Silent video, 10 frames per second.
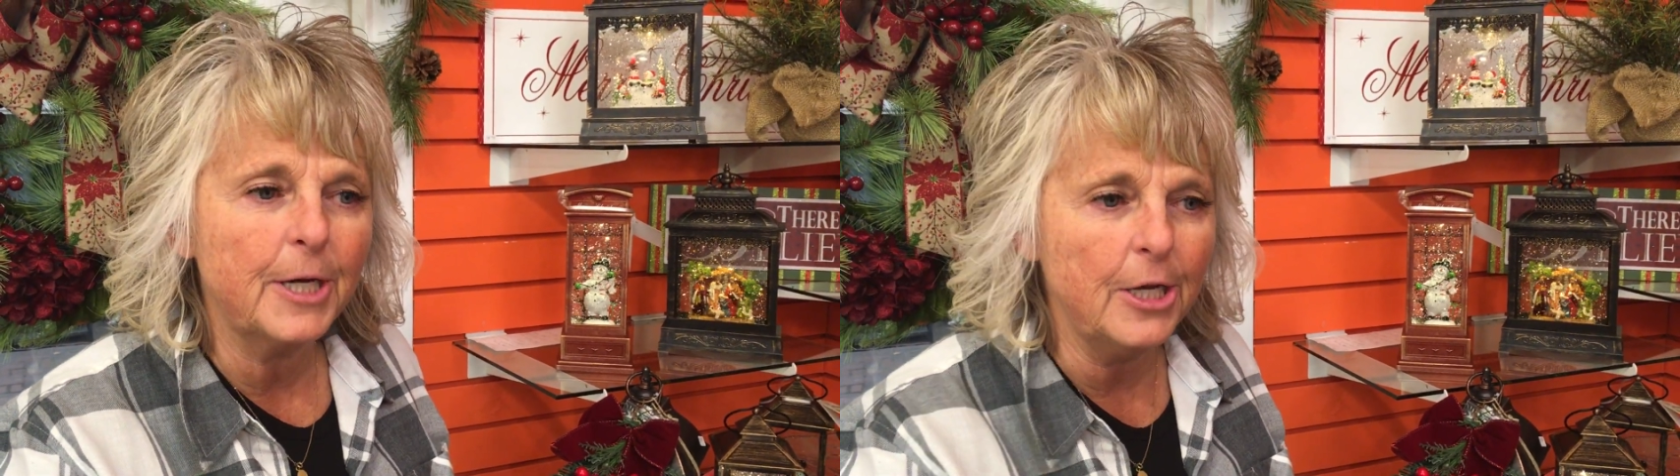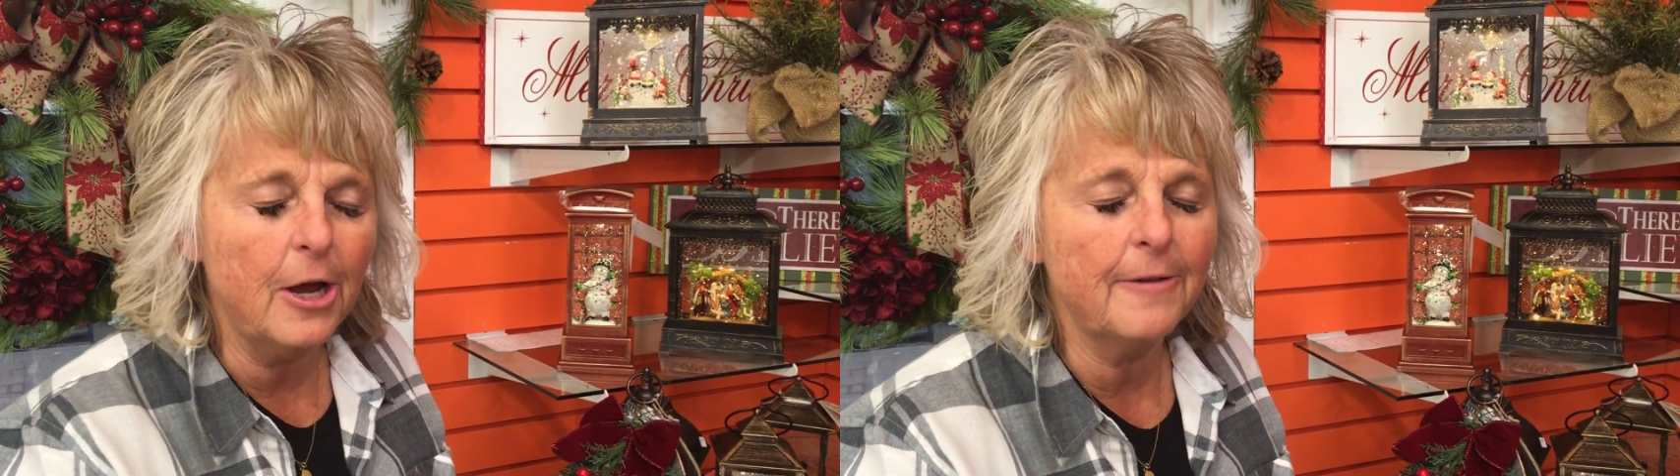we're
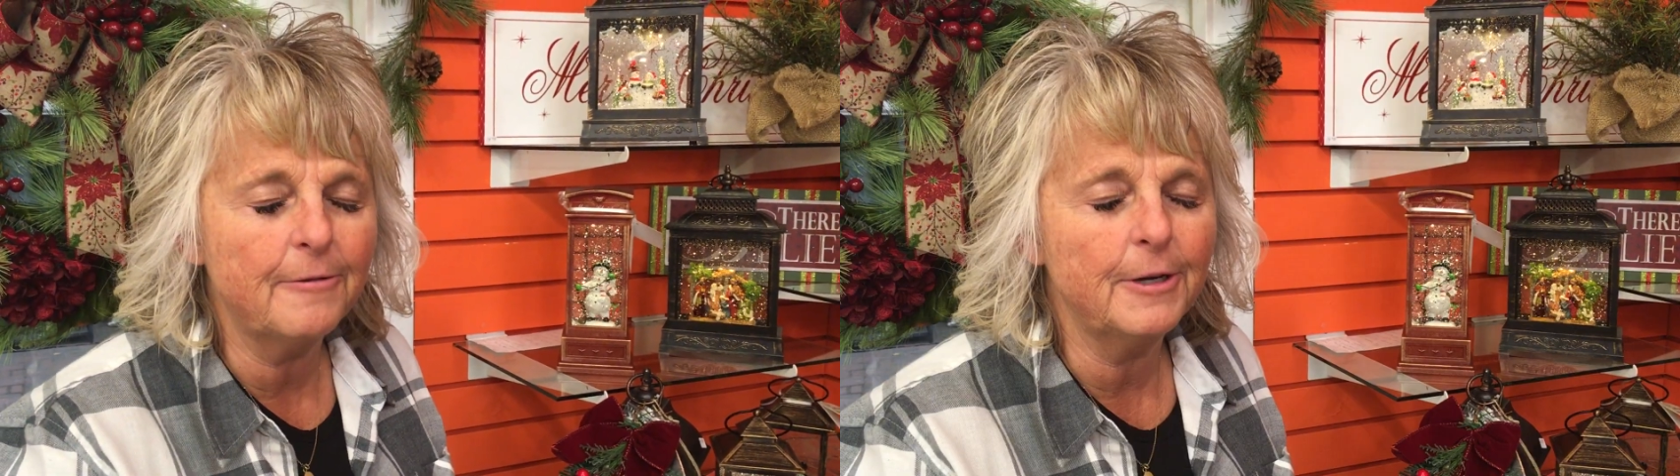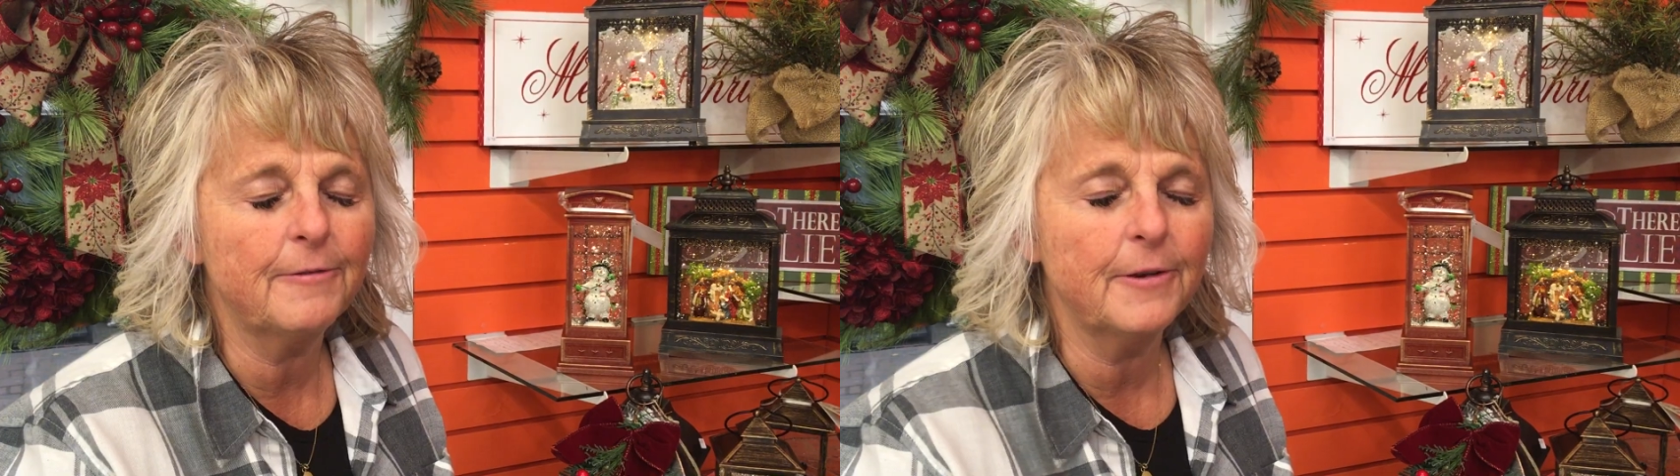going to
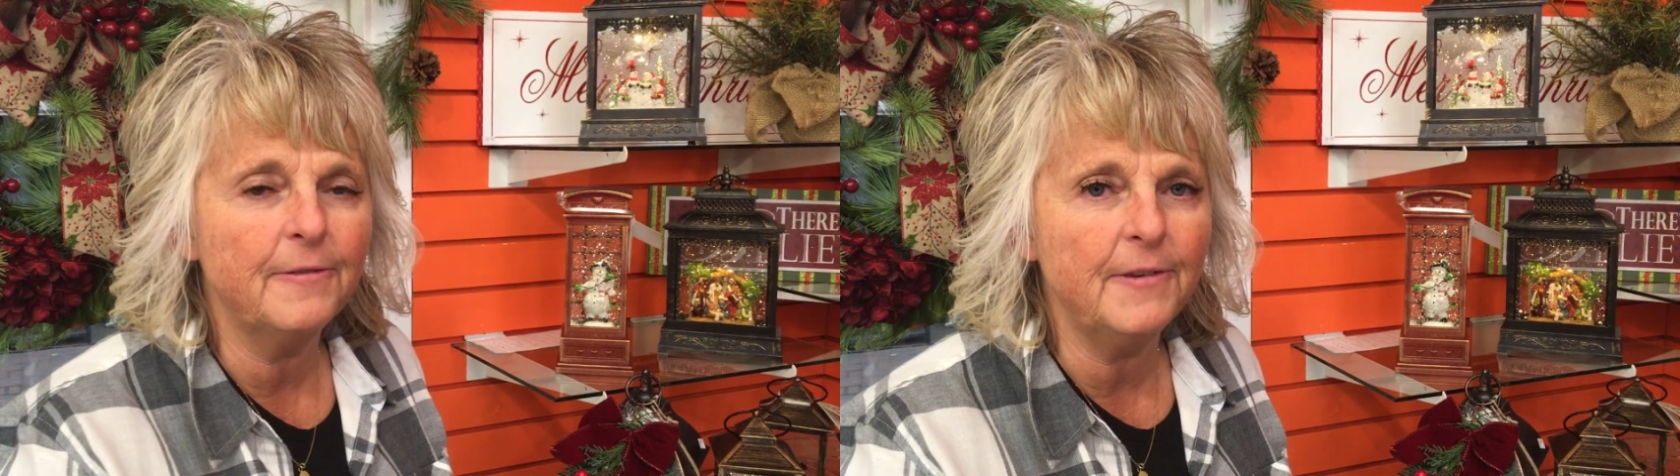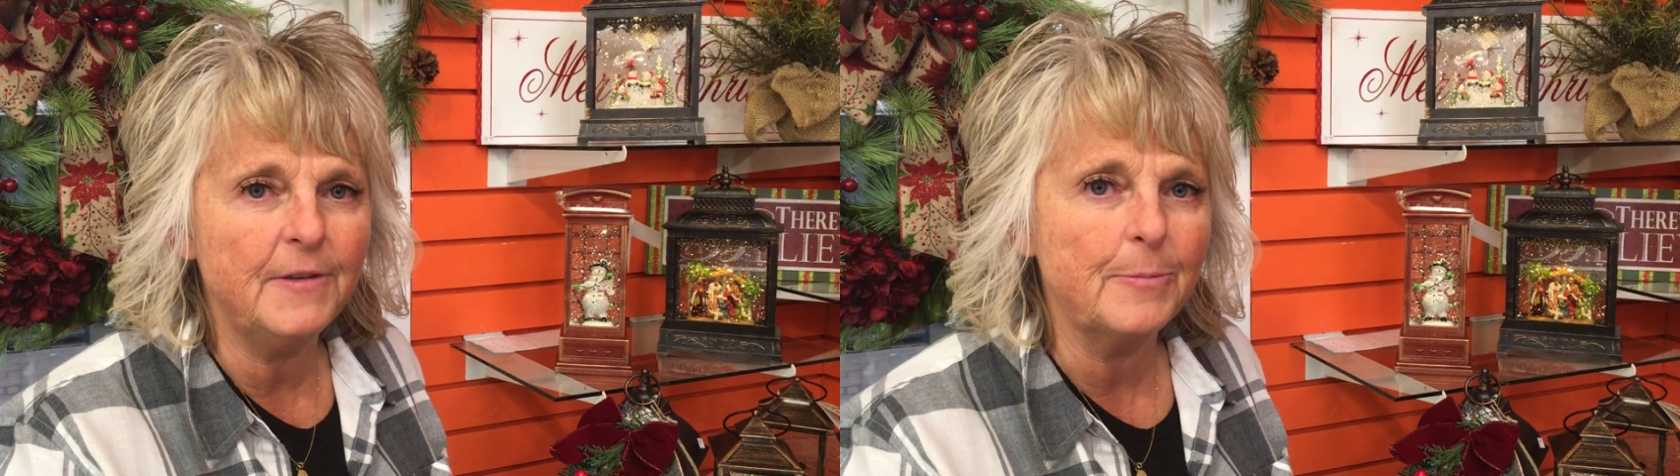offer it for
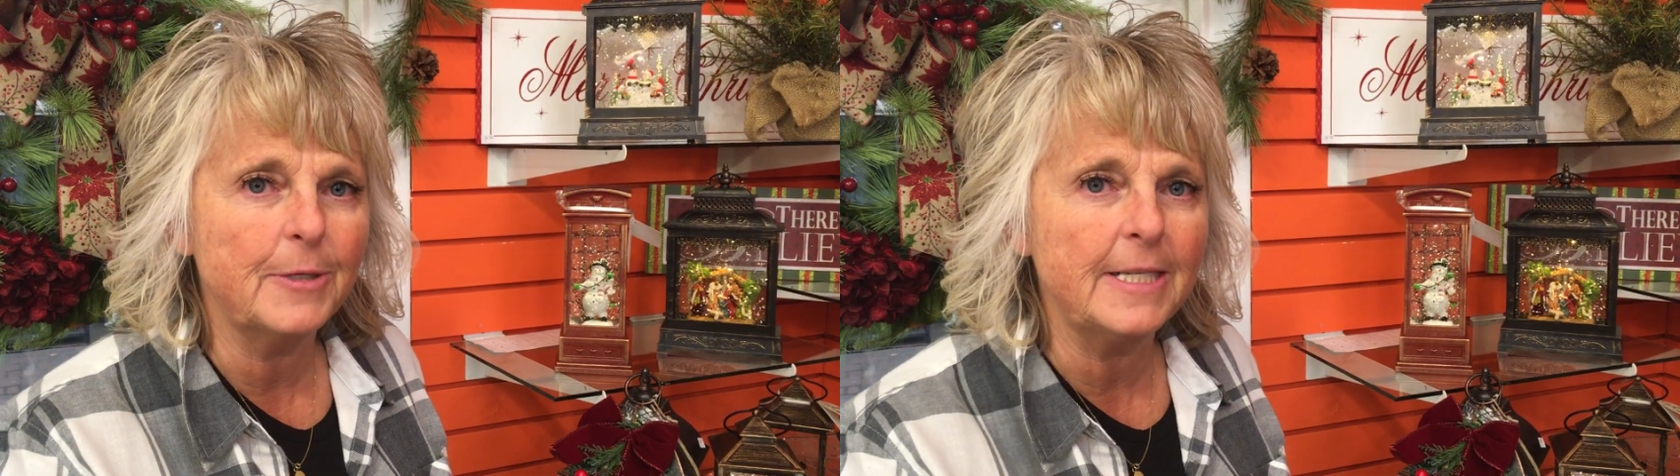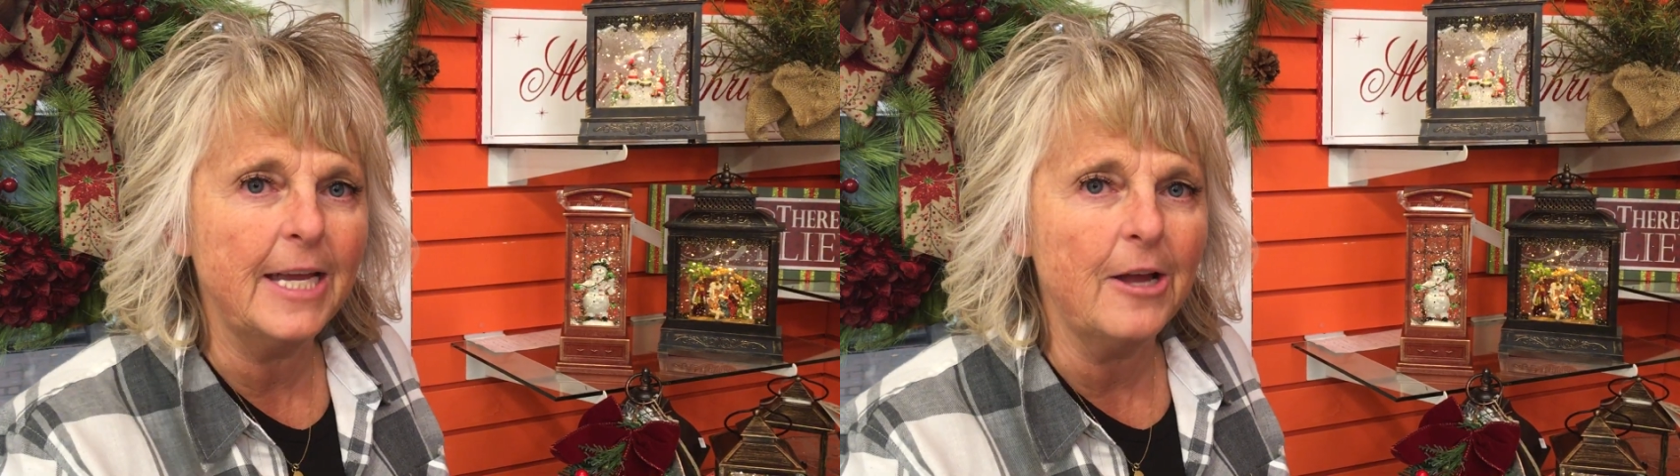
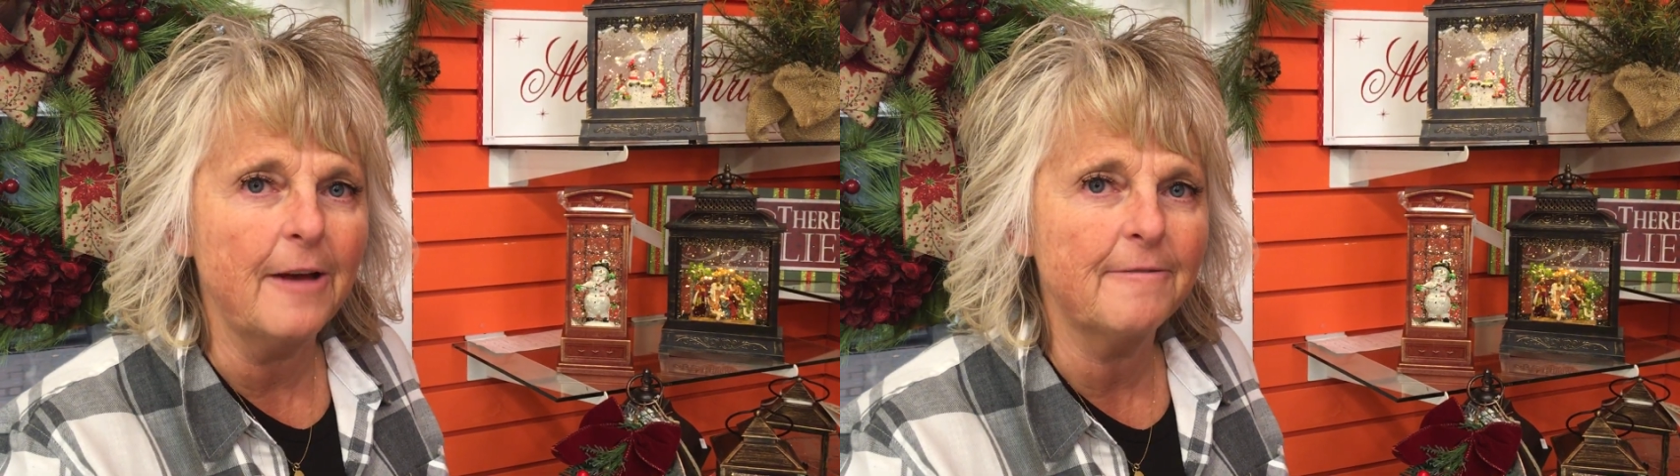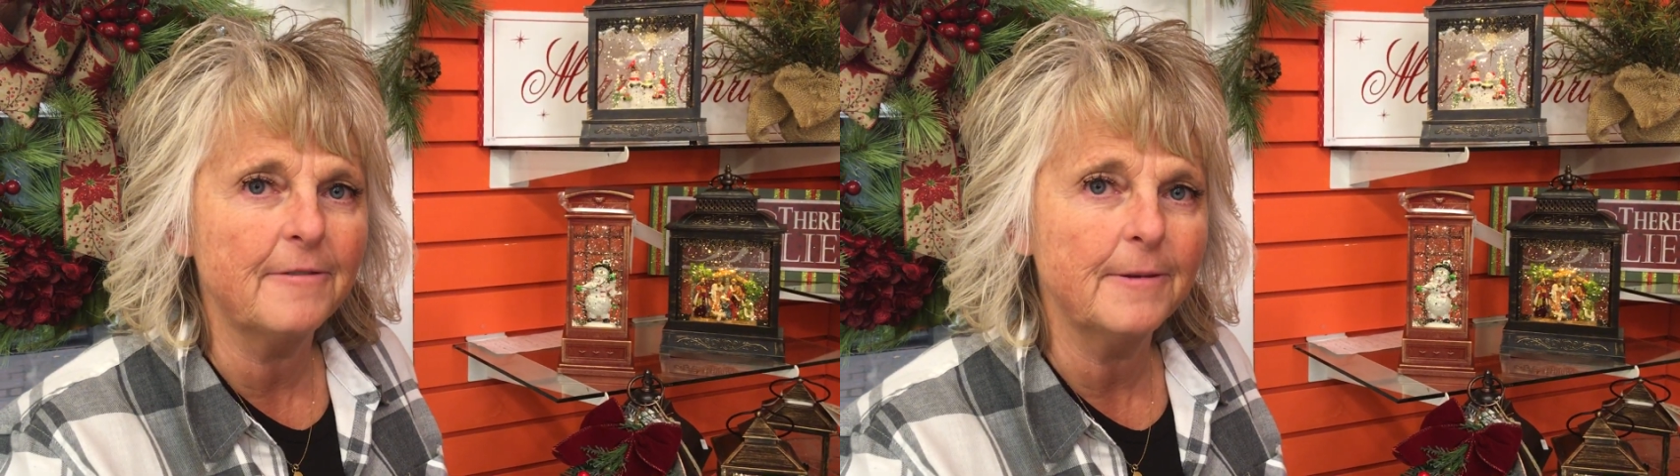50%
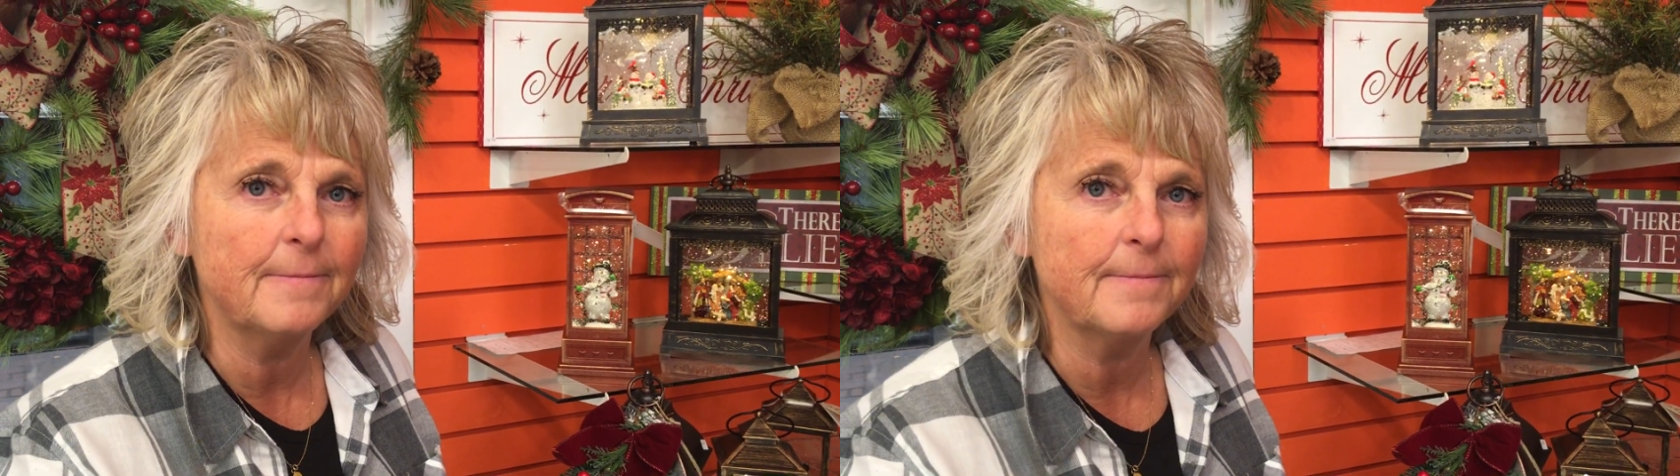off.